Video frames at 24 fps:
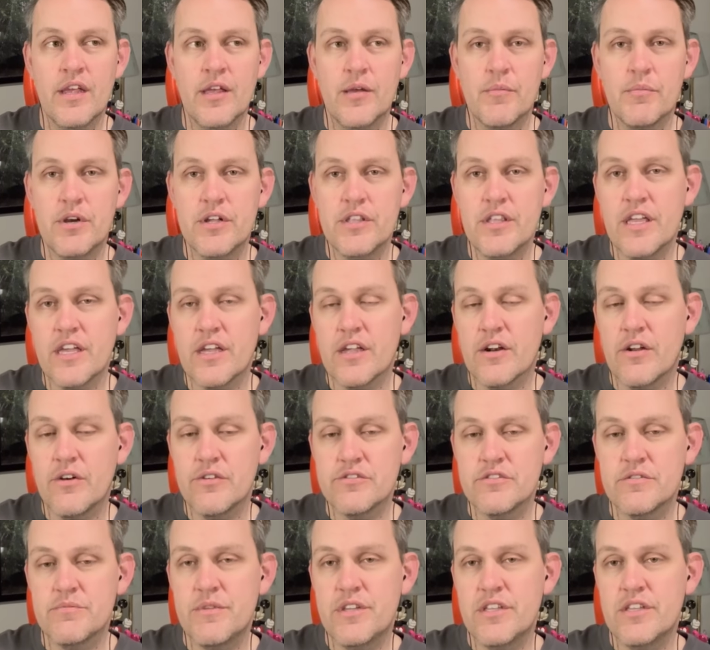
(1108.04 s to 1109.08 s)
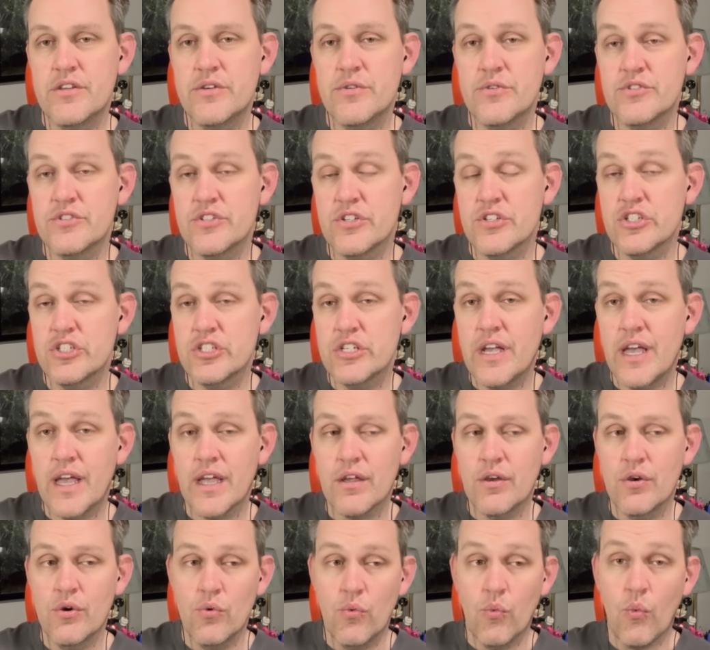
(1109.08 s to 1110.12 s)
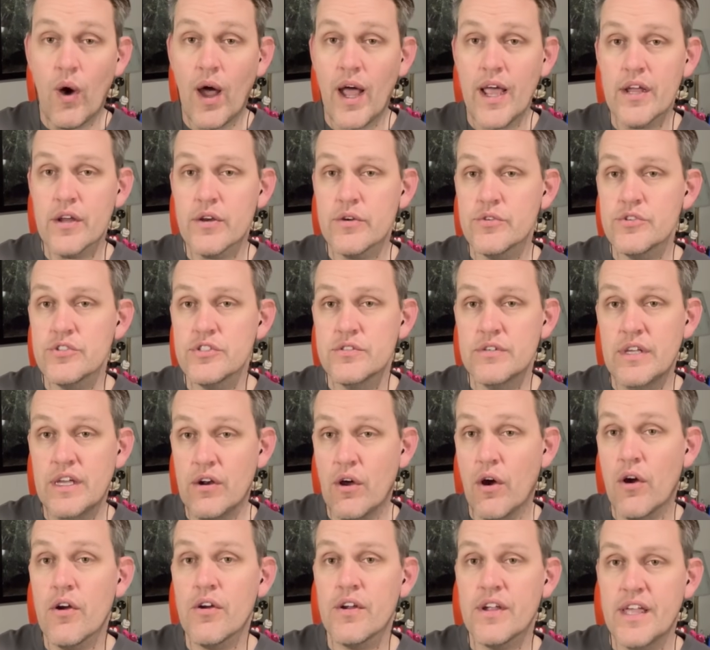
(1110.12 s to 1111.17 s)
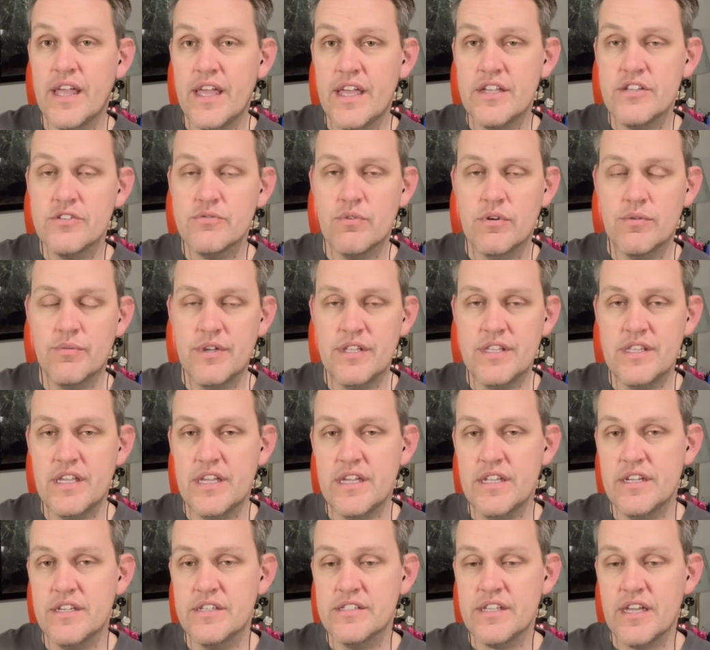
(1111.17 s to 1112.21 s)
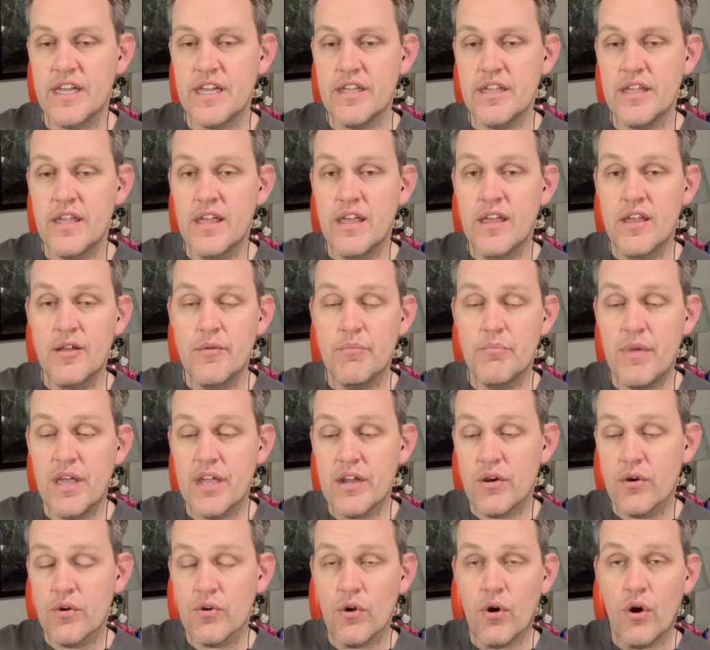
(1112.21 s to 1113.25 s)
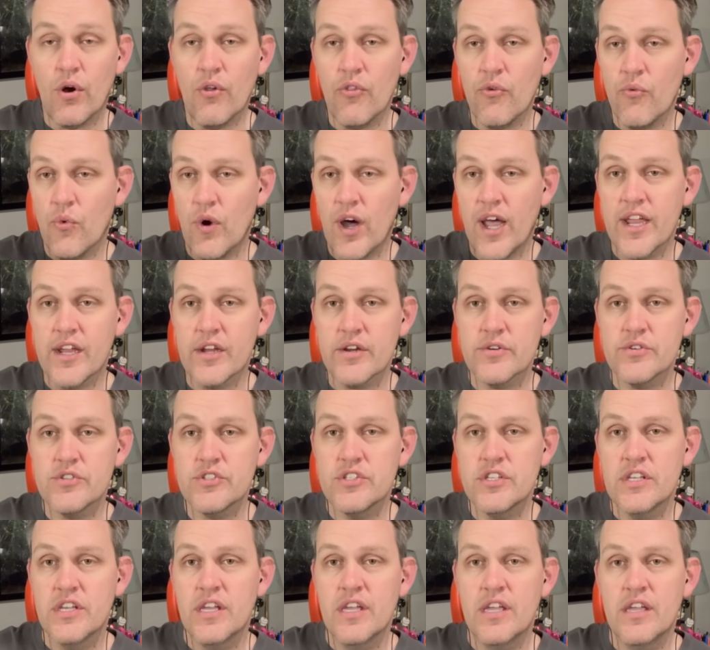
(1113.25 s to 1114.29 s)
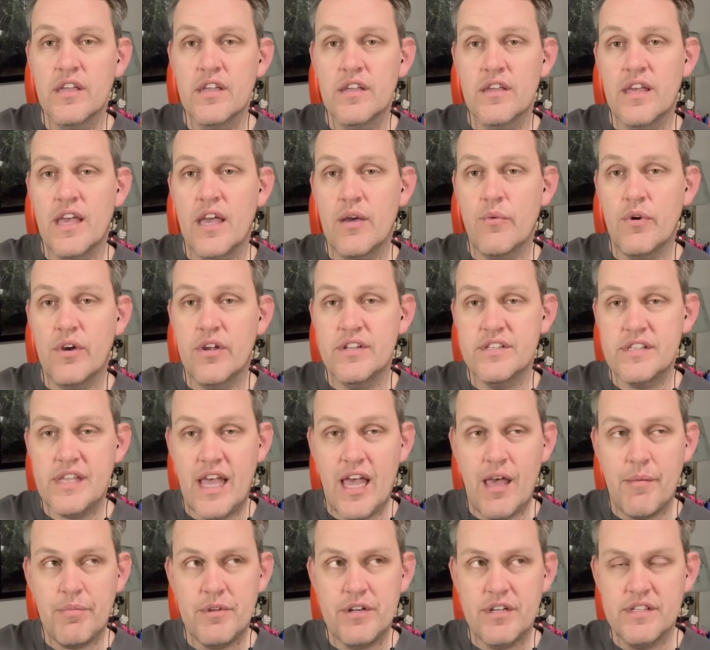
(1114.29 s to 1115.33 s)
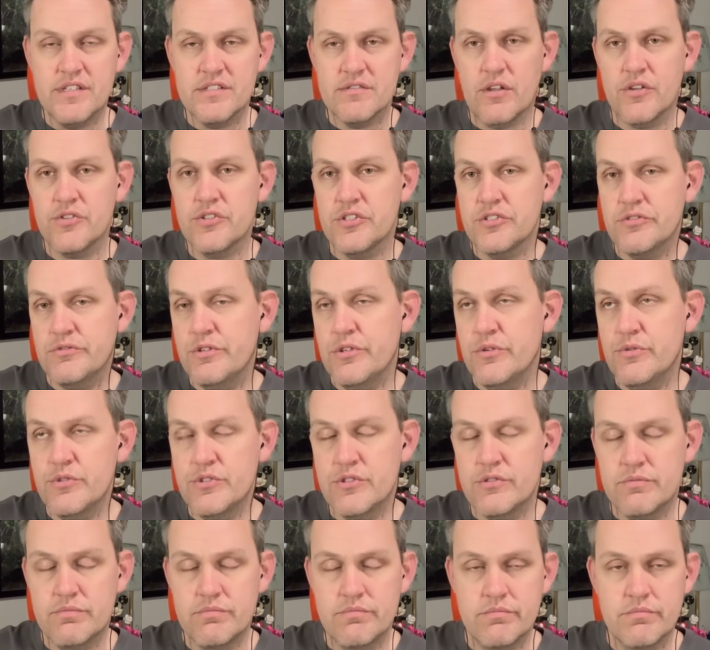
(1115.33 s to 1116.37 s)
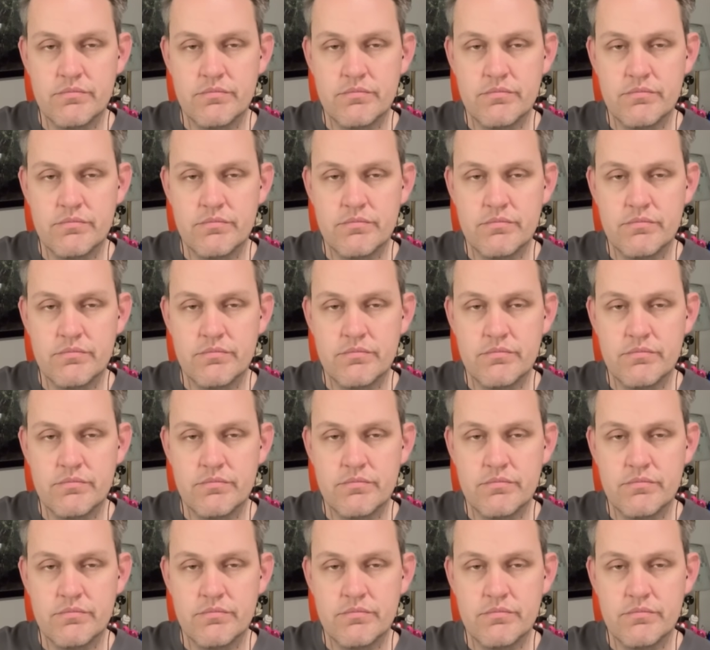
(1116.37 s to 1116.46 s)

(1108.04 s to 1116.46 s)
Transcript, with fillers: But it can also be used to check wires. In our case, what we did is I measured all the wires. And what has happened is I'll just use